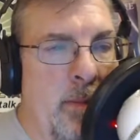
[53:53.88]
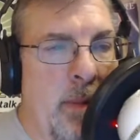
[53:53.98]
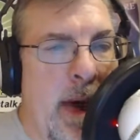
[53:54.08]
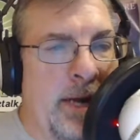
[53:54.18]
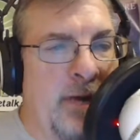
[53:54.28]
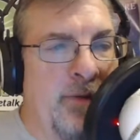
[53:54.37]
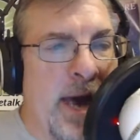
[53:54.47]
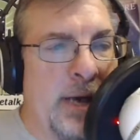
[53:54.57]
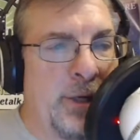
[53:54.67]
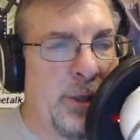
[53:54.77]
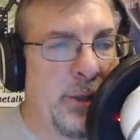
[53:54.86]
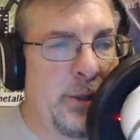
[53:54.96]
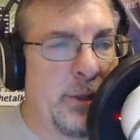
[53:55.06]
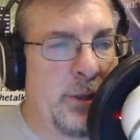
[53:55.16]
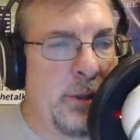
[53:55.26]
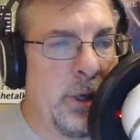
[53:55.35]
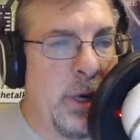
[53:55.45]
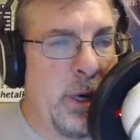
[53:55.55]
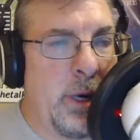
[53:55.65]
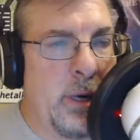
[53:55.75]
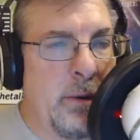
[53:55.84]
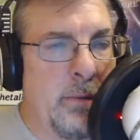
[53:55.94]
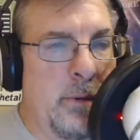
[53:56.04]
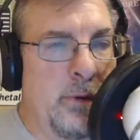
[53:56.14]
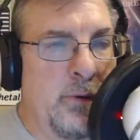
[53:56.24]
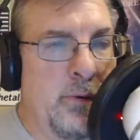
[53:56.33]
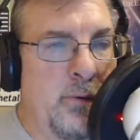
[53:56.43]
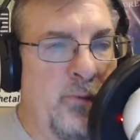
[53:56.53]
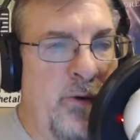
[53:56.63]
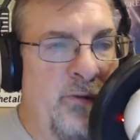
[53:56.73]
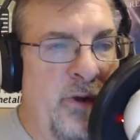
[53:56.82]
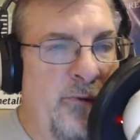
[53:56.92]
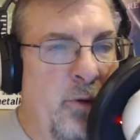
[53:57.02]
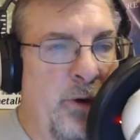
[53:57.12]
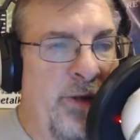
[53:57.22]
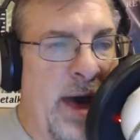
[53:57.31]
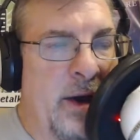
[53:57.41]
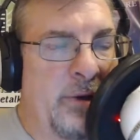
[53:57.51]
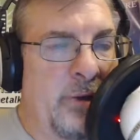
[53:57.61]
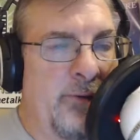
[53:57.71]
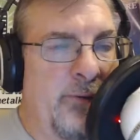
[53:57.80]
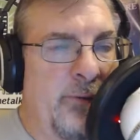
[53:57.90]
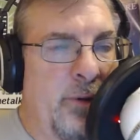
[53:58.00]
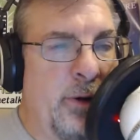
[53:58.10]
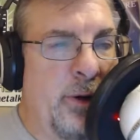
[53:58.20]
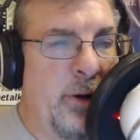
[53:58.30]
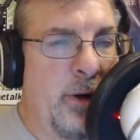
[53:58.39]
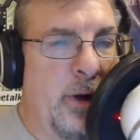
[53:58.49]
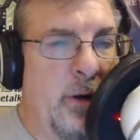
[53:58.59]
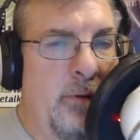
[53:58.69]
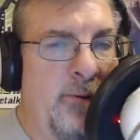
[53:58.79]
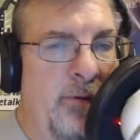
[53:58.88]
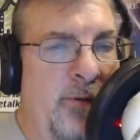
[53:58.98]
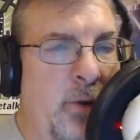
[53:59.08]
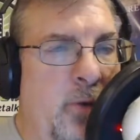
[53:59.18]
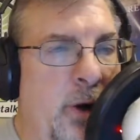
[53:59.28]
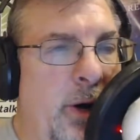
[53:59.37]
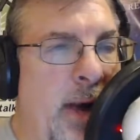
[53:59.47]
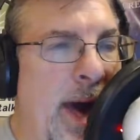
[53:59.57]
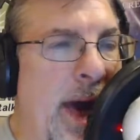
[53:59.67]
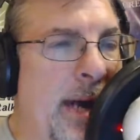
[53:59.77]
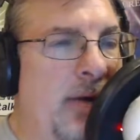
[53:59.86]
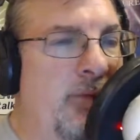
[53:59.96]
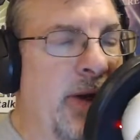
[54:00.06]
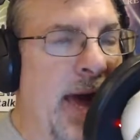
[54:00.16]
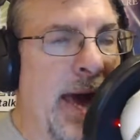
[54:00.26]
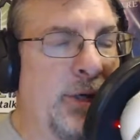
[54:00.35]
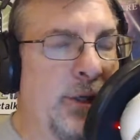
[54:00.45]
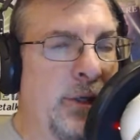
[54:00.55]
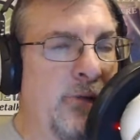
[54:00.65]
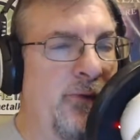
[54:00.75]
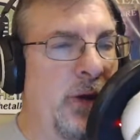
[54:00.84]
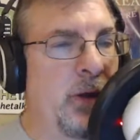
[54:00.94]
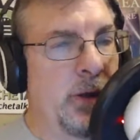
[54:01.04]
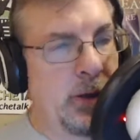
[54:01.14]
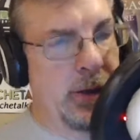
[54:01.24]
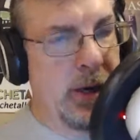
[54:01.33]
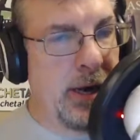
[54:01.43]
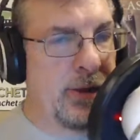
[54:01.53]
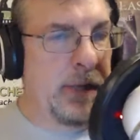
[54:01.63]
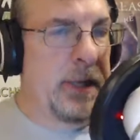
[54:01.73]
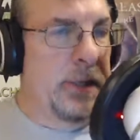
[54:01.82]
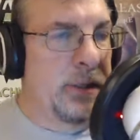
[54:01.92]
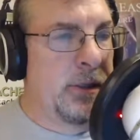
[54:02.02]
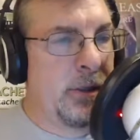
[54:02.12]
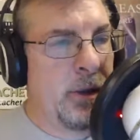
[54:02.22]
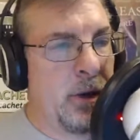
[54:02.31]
active caches. There's 54,451 active caches in Finland. And I think that's